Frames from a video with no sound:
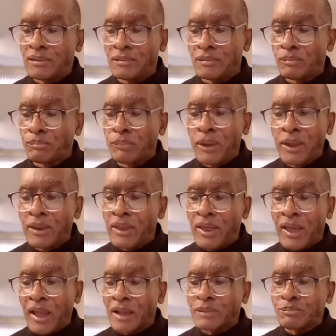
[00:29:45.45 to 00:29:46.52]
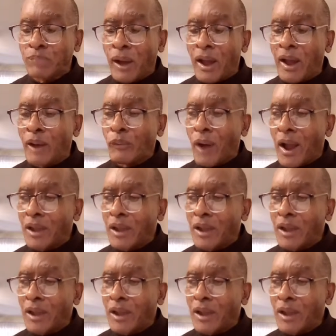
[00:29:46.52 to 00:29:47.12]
meat that expired.